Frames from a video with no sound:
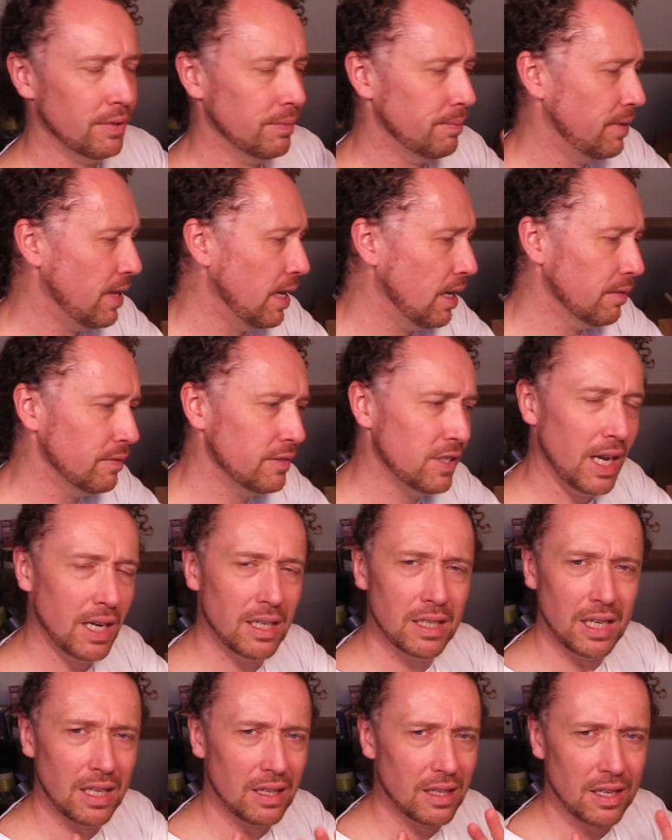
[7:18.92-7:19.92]
thing of
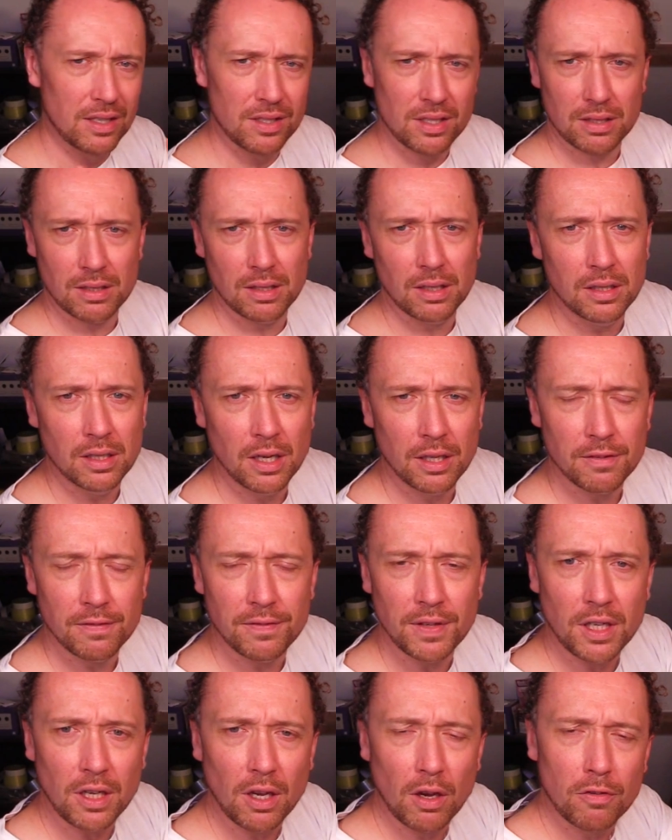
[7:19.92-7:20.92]
technique. That's another
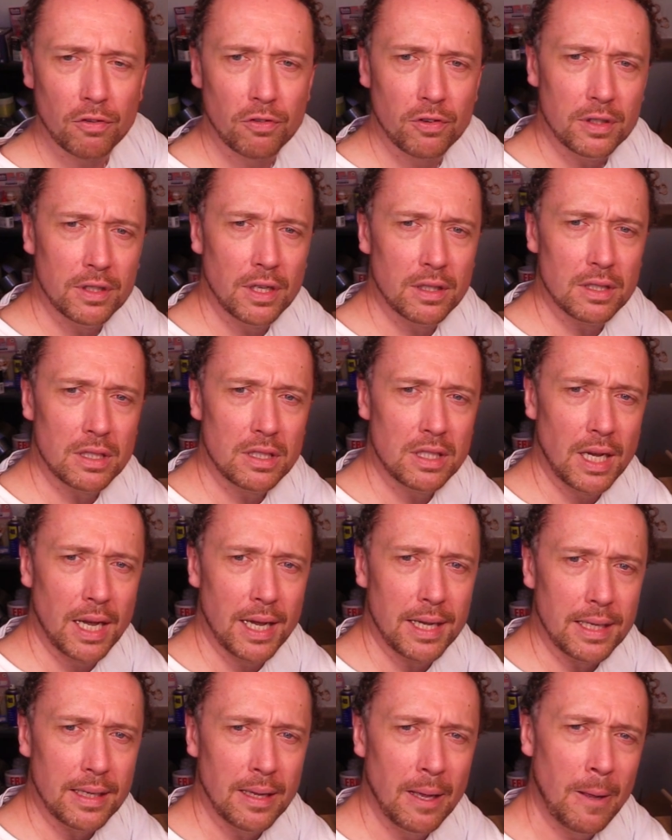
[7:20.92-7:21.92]
video for another
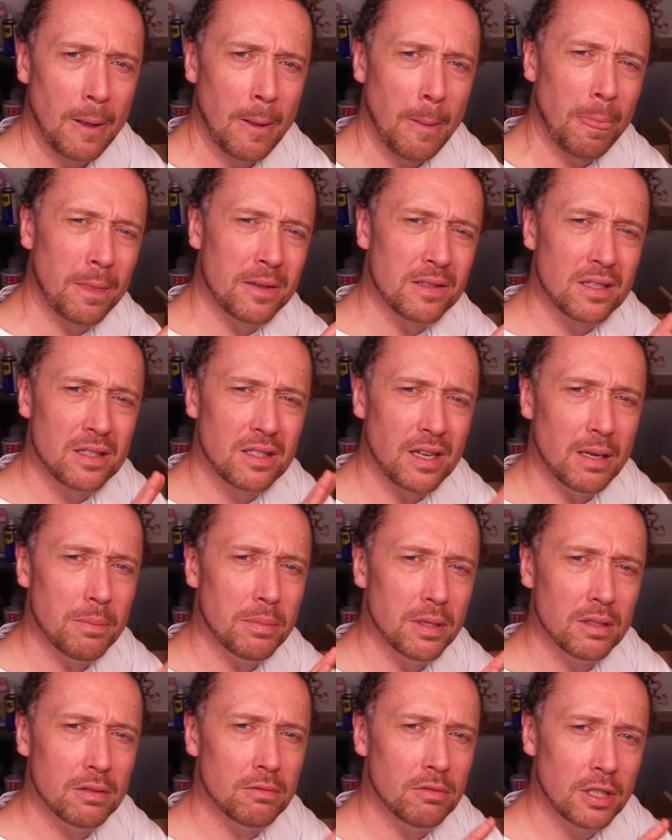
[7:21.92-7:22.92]
day, as I say.
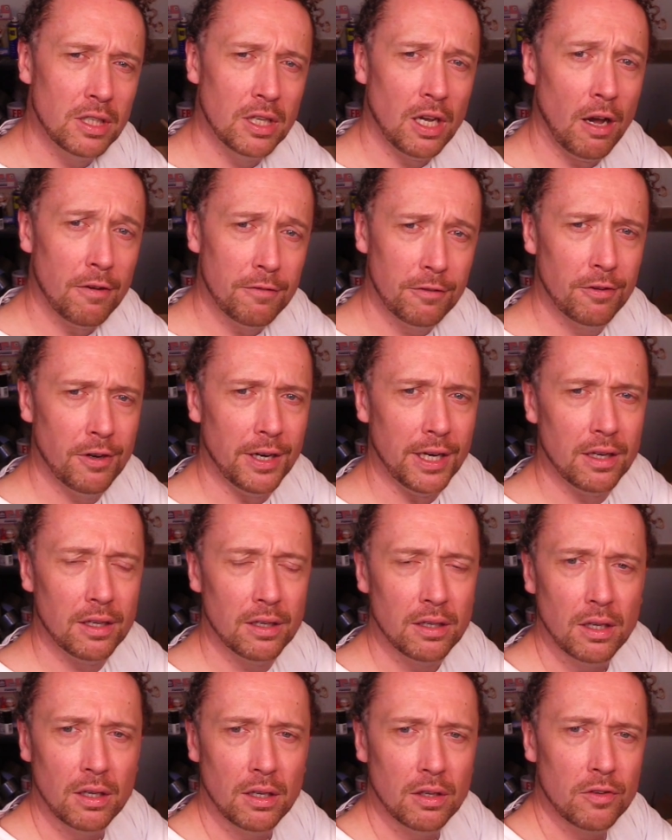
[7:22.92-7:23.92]
But the recovering
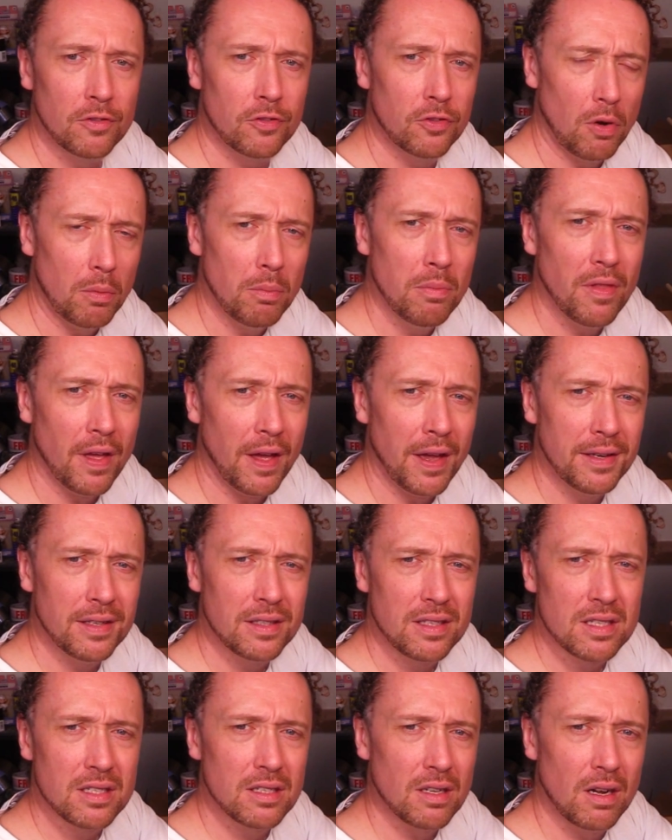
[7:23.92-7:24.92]
from that
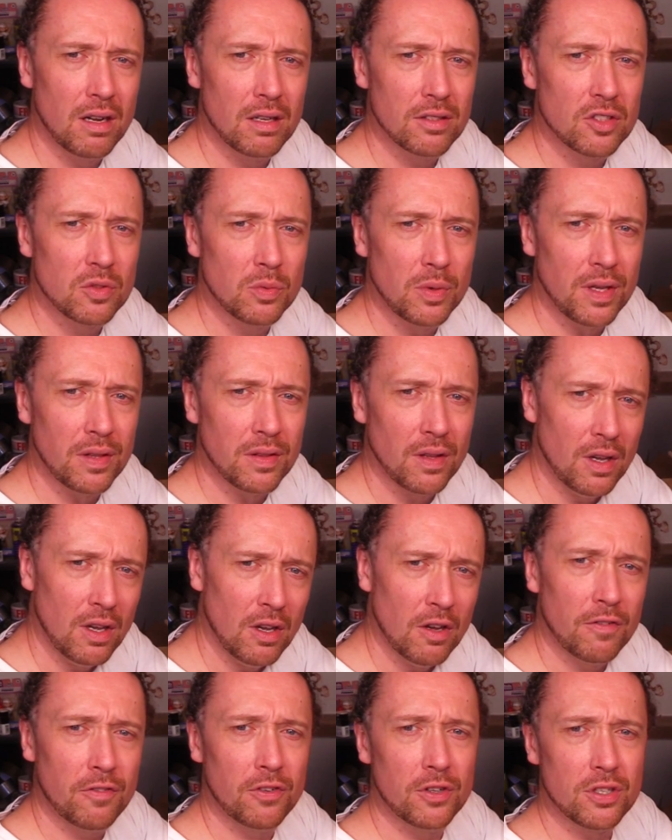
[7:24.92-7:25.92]
starts with,
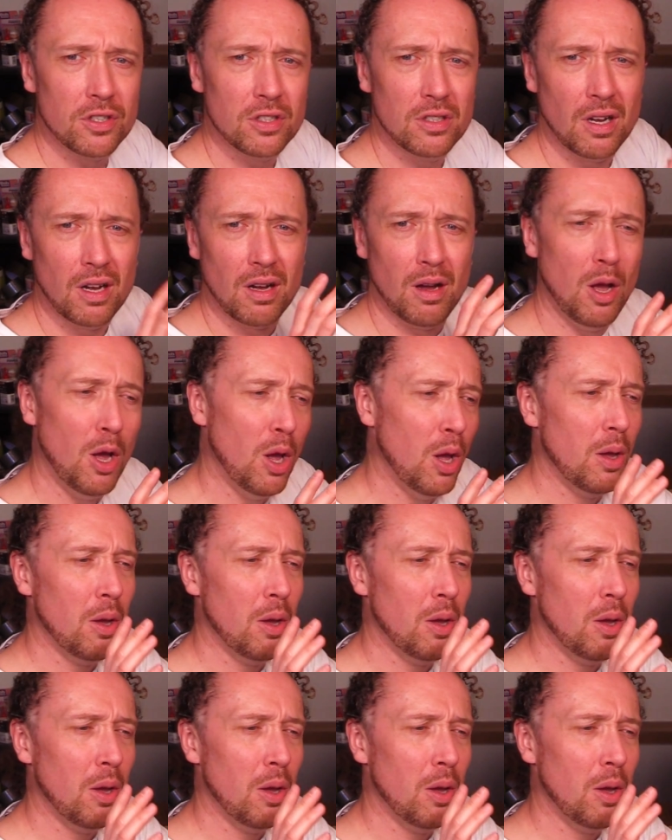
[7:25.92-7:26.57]
for a start,